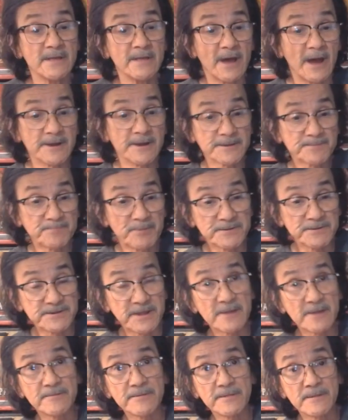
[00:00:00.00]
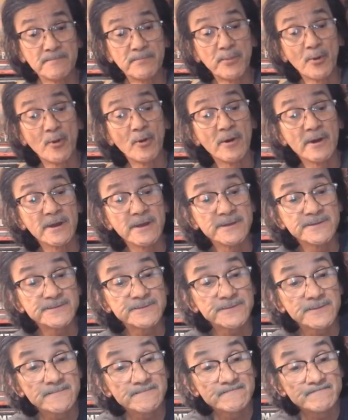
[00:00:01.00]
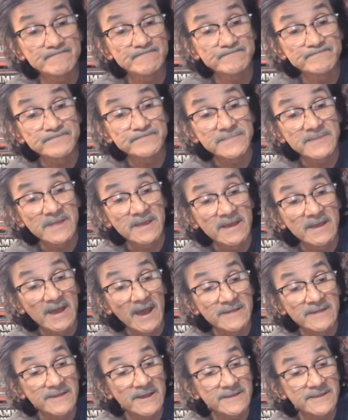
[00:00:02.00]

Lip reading: I just put together the Boyz, and